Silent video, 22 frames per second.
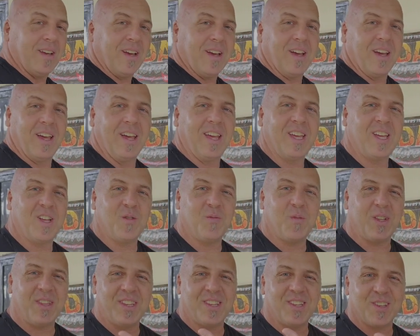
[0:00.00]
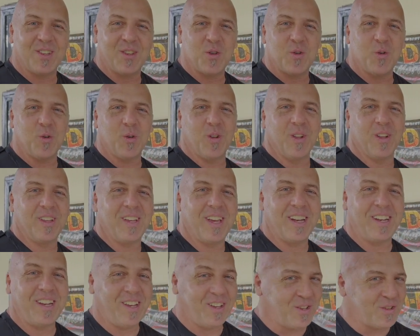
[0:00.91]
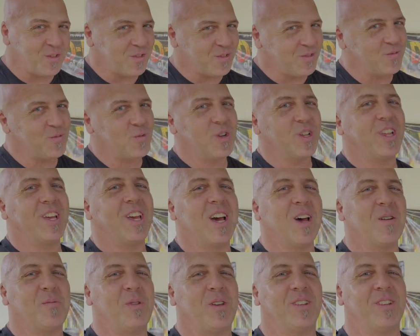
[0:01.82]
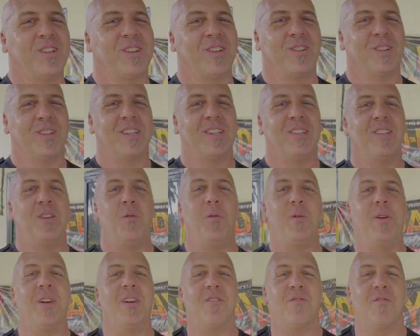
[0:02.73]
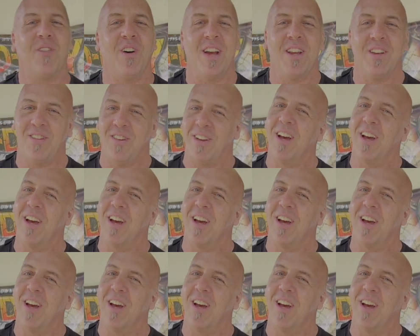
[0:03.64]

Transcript: uh, but this is cool. And he's really happy. So let's see what we can find you